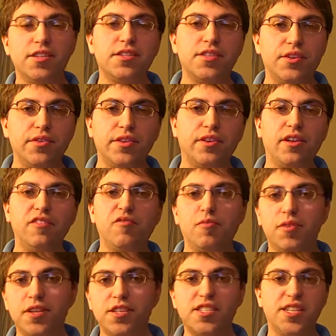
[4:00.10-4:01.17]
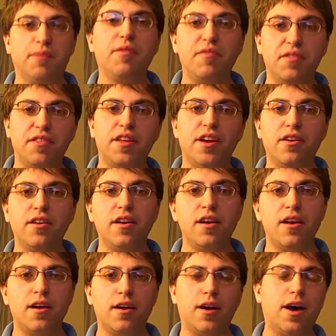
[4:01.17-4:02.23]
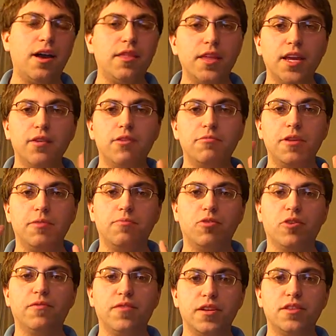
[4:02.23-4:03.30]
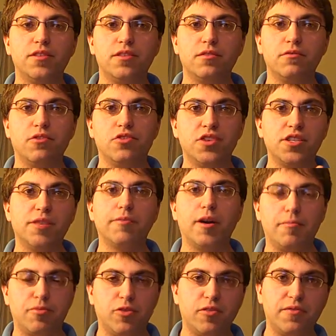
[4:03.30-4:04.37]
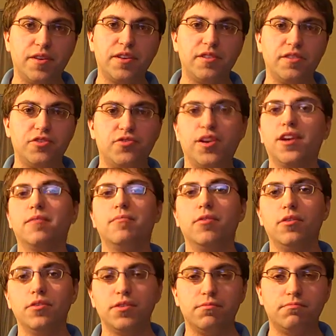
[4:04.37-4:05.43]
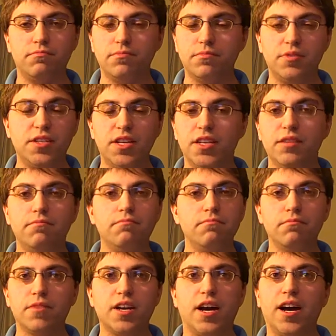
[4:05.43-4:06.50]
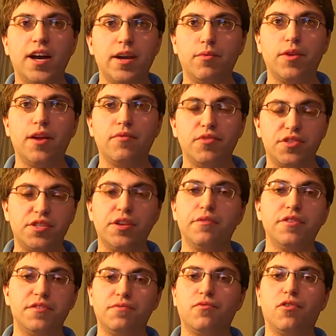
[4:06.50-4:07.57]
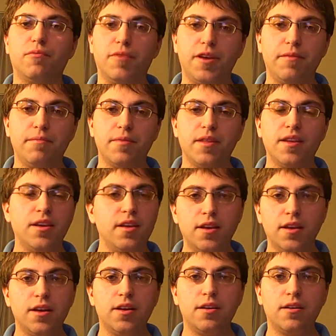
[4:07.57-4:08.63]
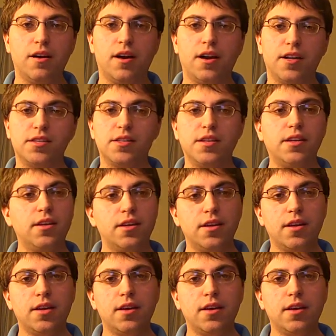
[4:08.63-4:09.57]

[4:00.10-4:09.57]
necessarily all of at least some of it there. I think it would be the perfect, or just about perfect, the Dragon Ball Z, Kai, whatever series for me. Honestly.